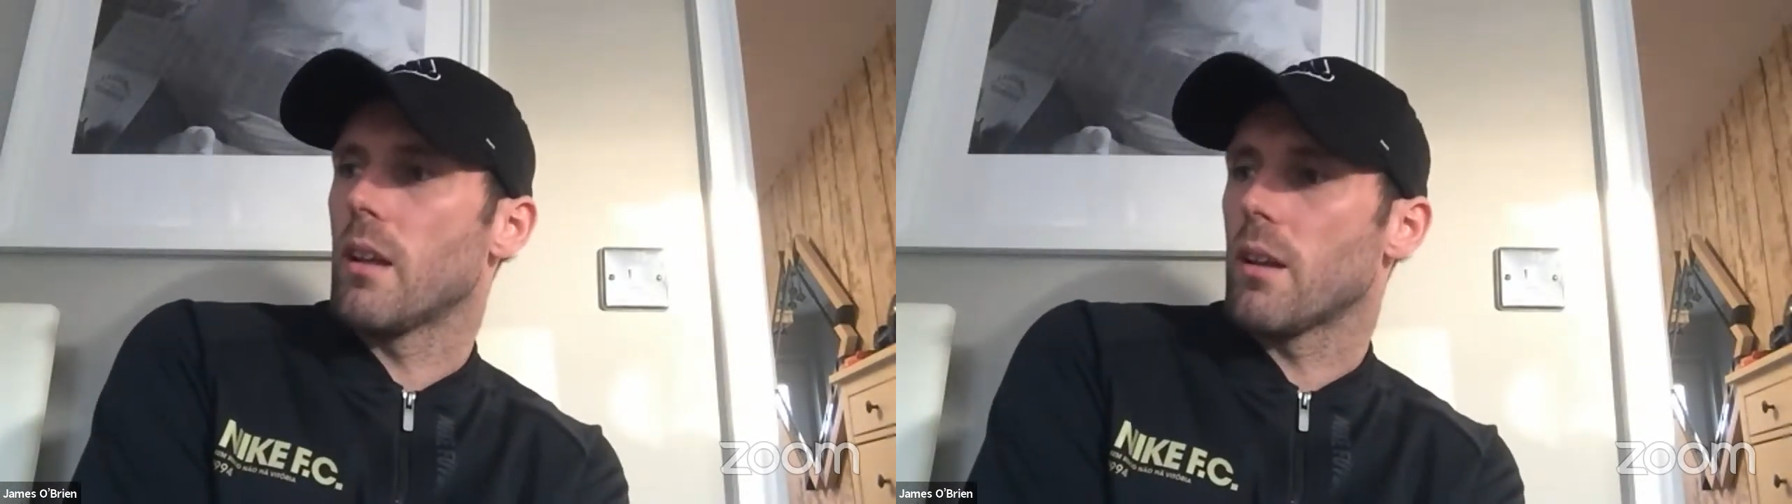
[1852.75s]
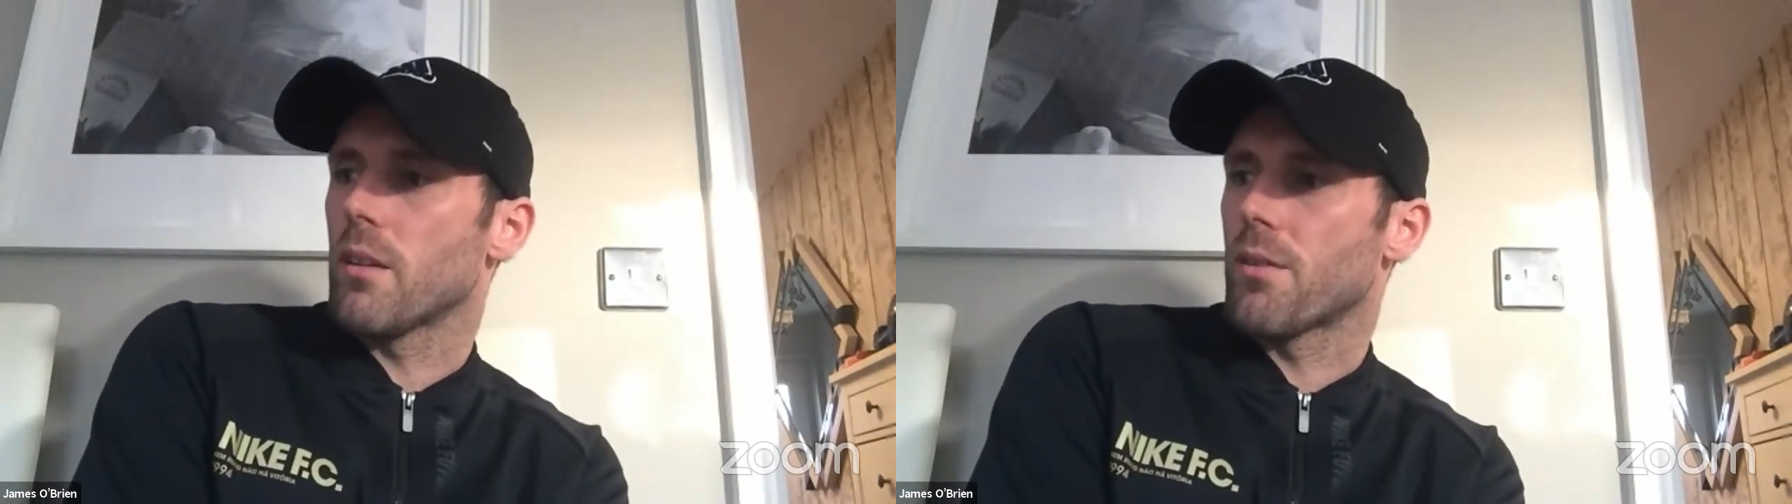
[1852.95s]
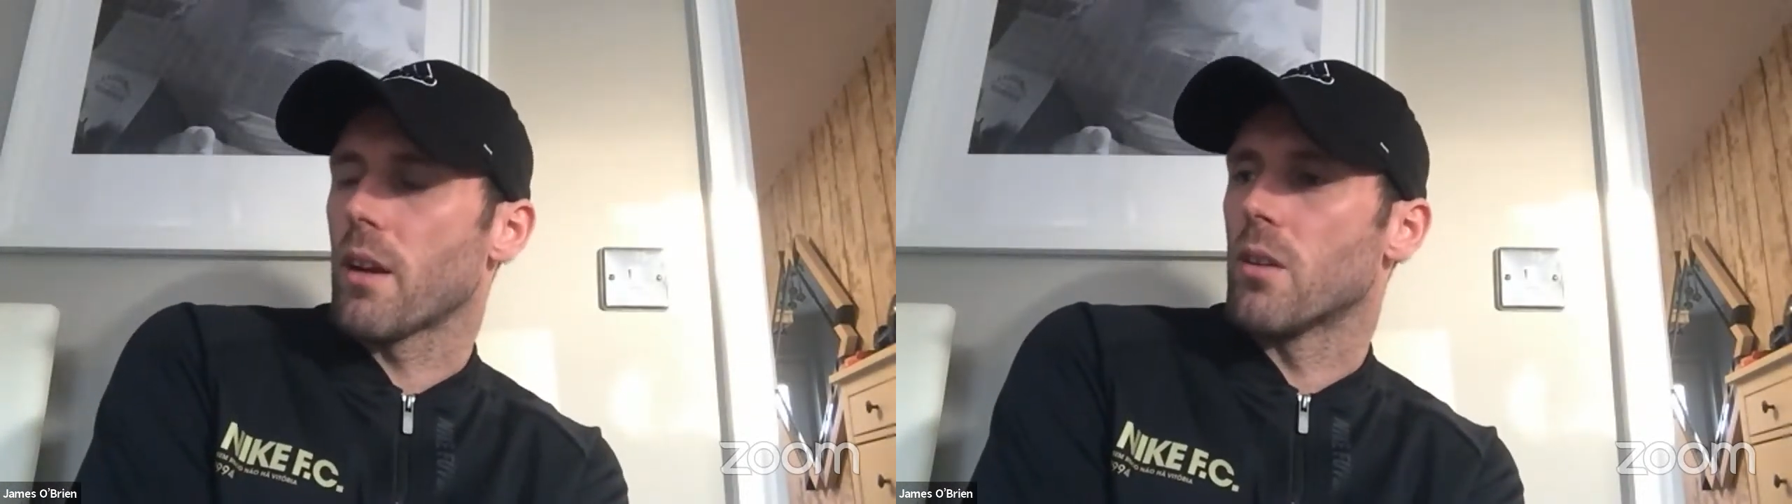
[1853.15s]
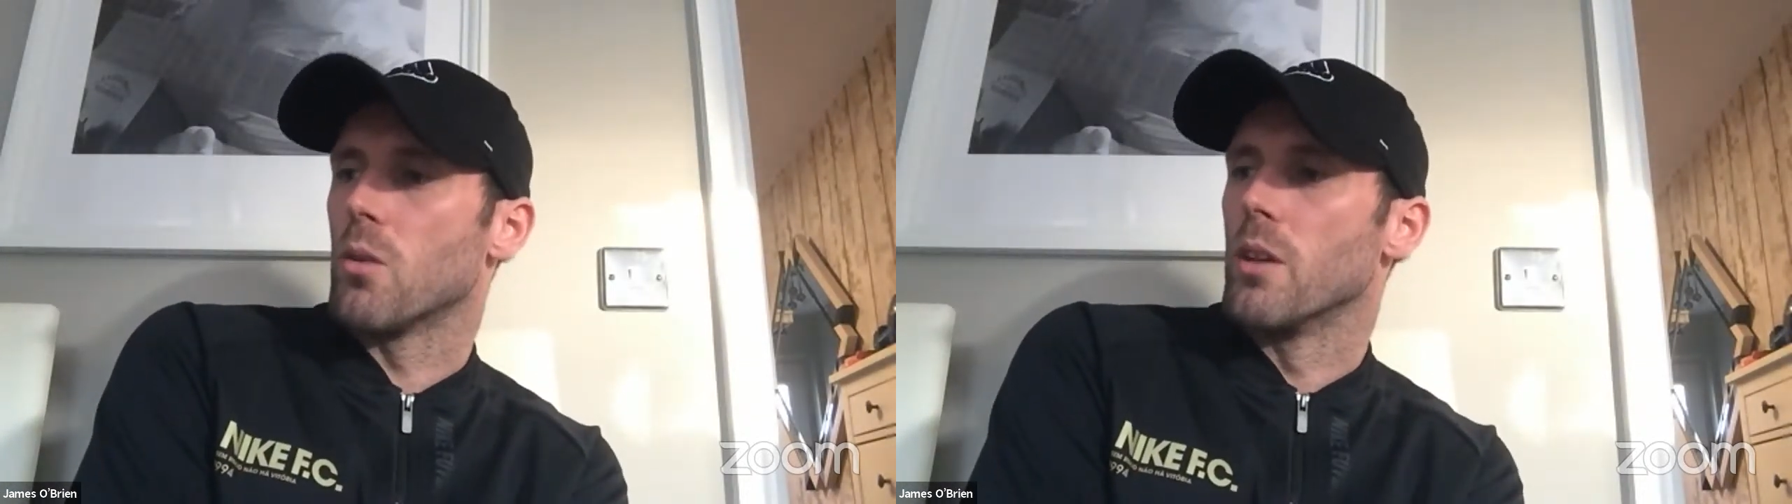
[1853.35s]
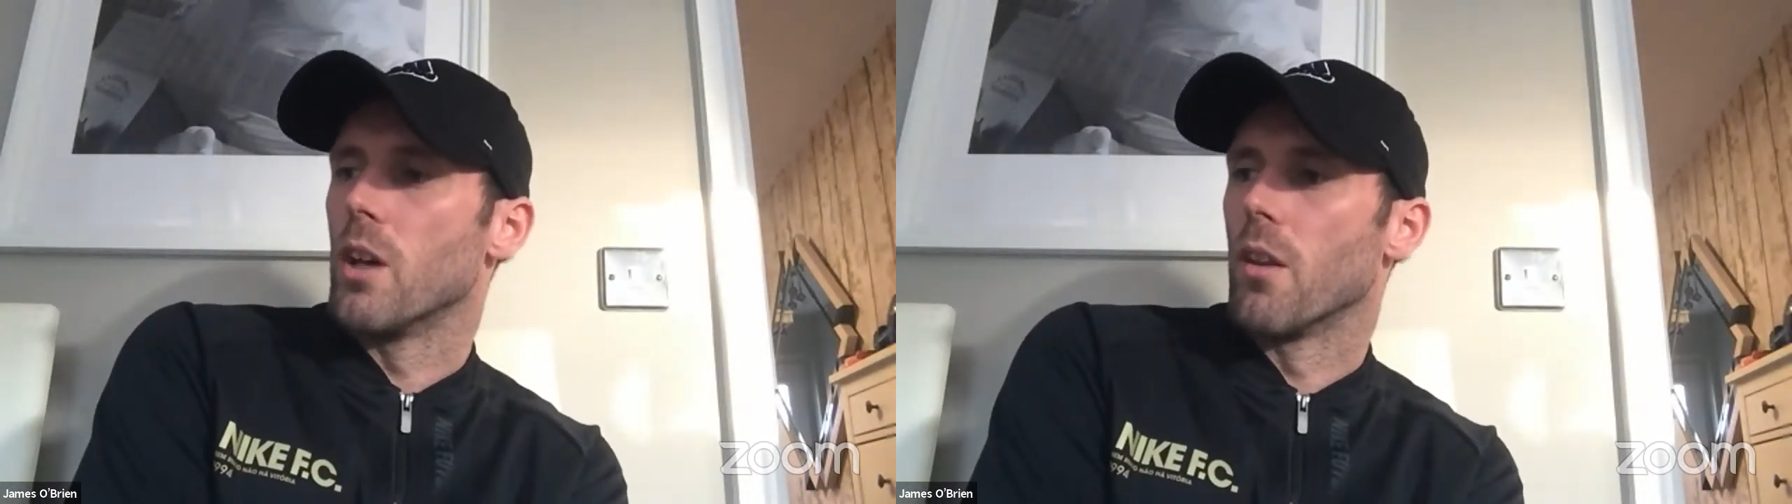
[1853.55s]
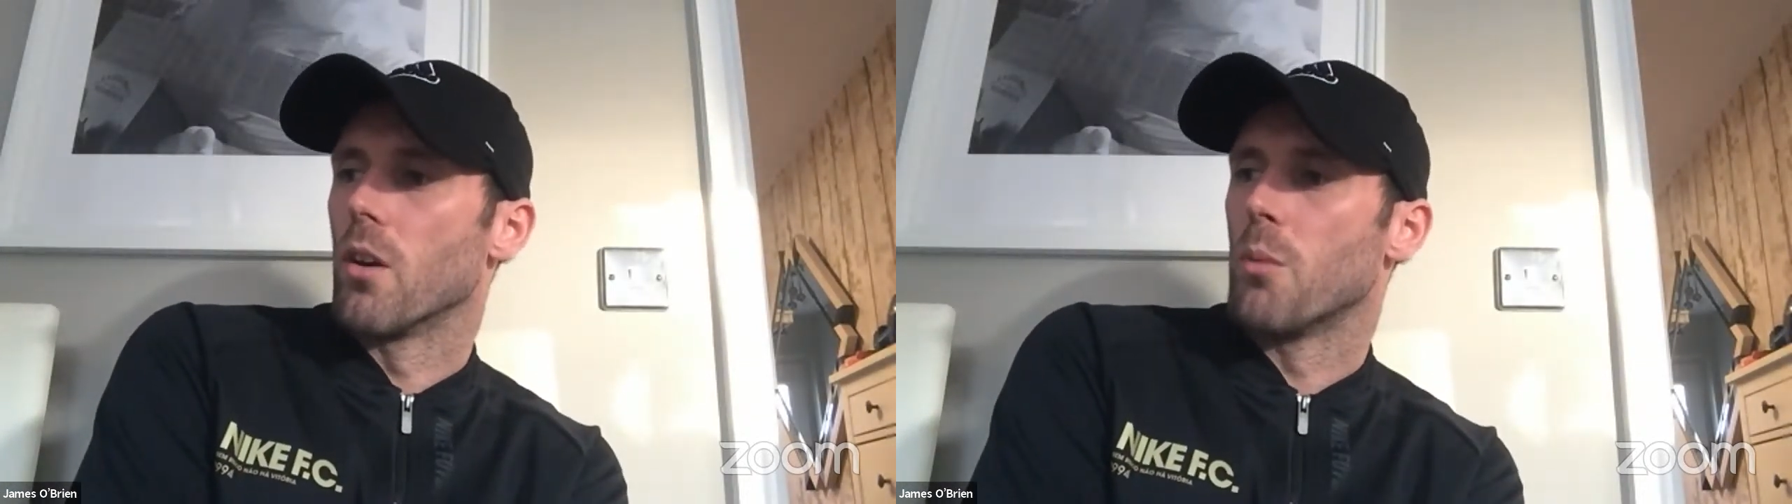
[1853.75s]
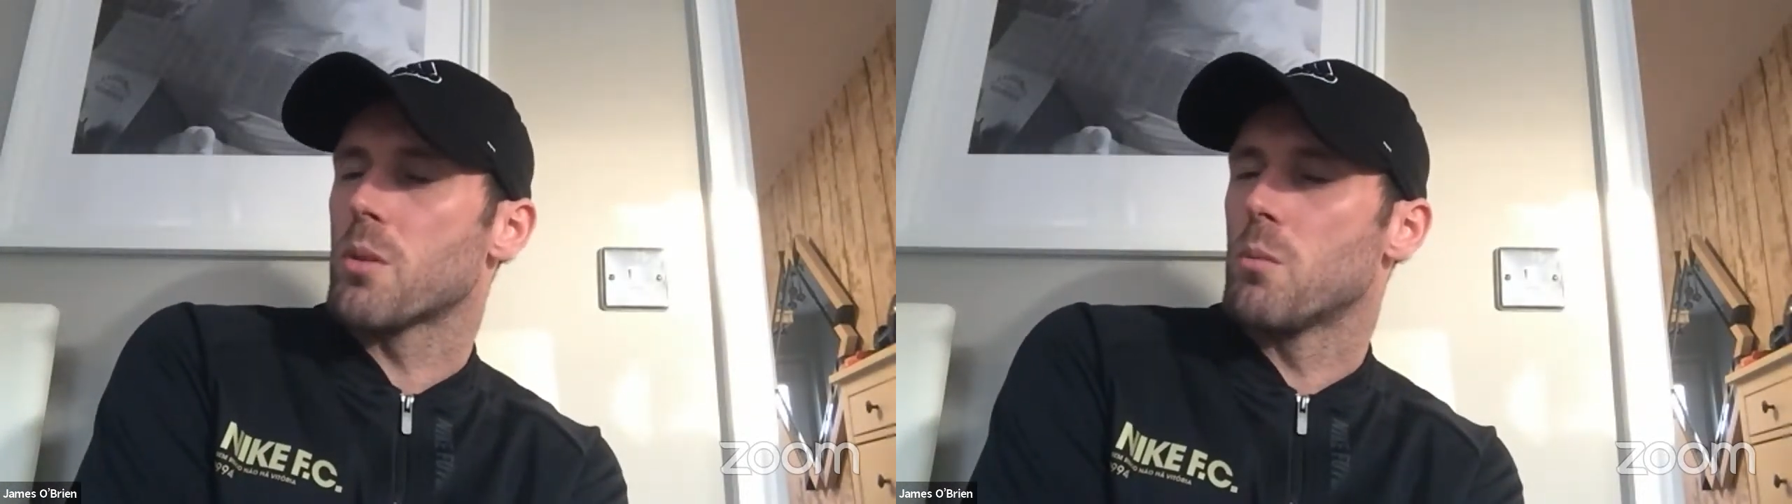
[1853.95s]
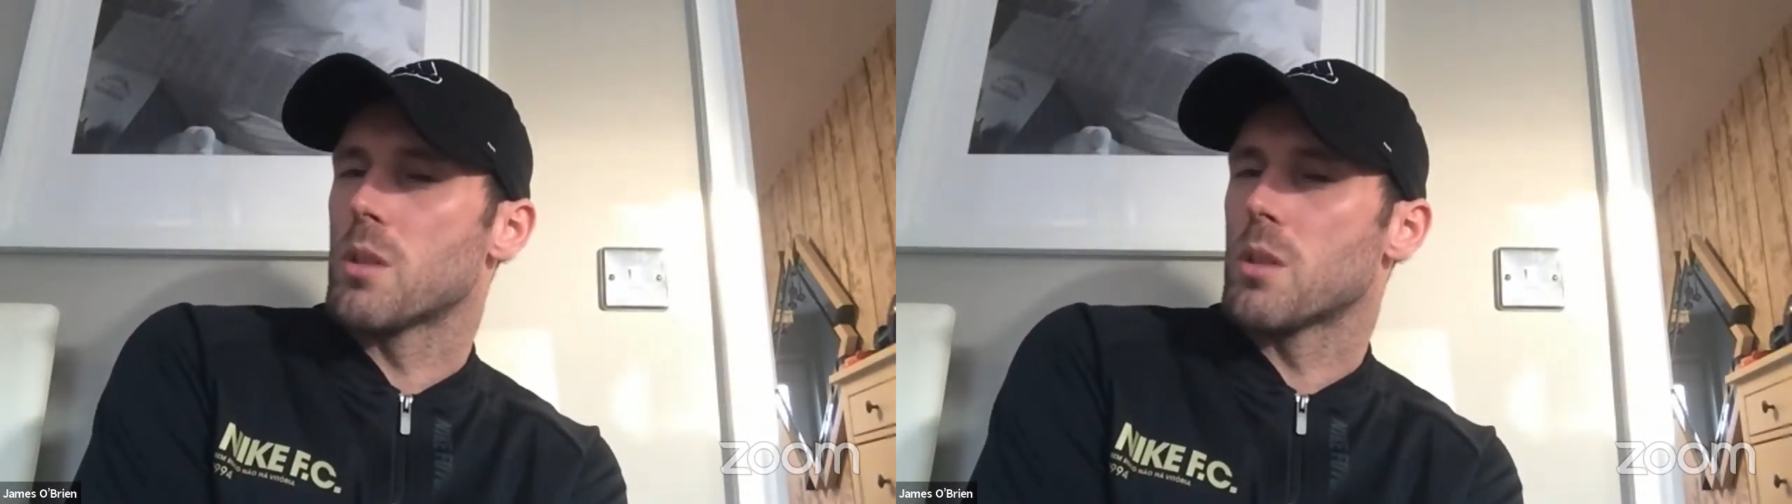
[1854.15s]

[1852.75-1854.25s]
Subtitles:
I think our only other option